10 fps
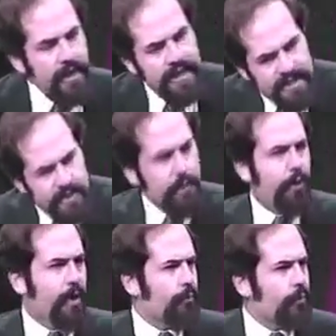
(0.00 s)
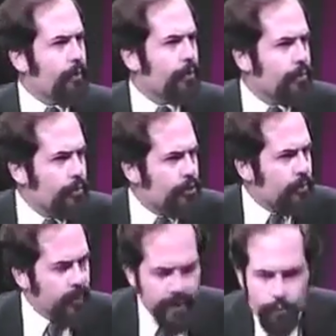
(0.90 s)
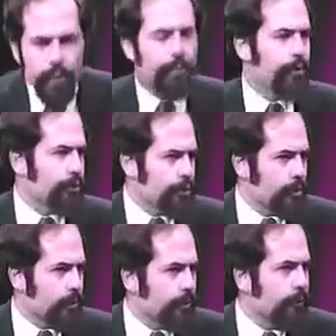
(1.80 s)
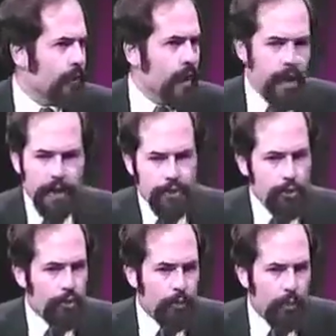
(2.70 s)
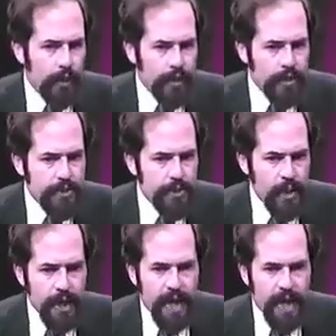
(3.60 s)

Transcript: Yes, they were irreproducible in certain ways,